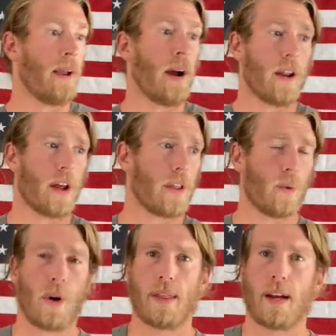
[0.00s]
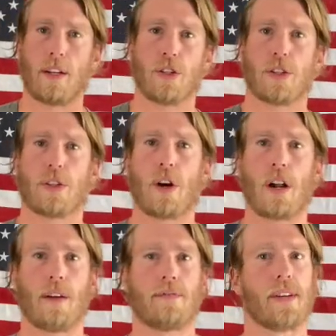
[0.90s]
Another one that I just thought
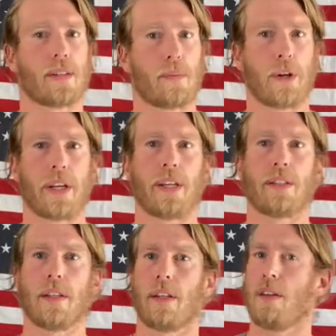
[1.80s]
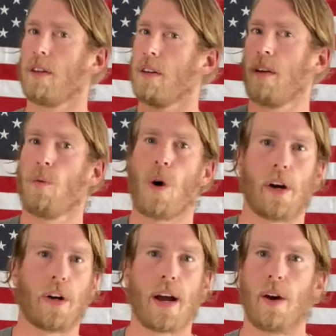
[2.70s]
of that's pretty easy.
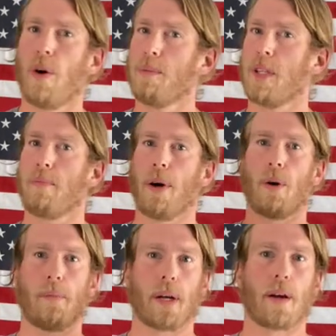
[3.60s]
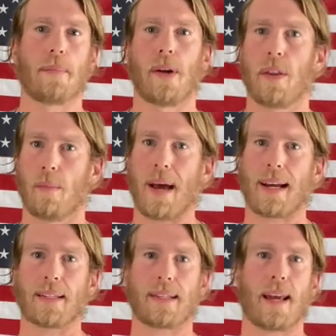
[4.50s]
While you're at Home Depot, pick up another bag
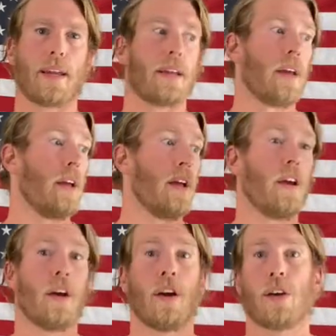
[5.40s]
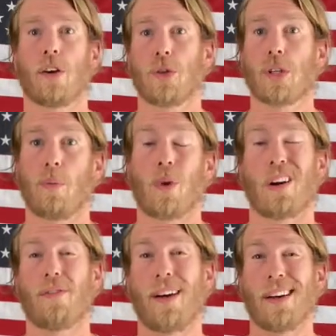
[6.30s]
of sand, go
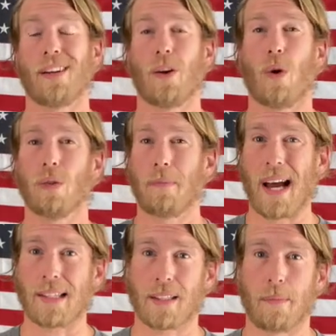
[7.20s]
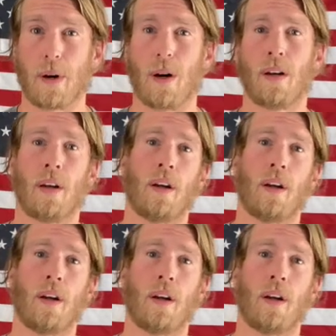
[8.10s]
somewhere, find an old basketball.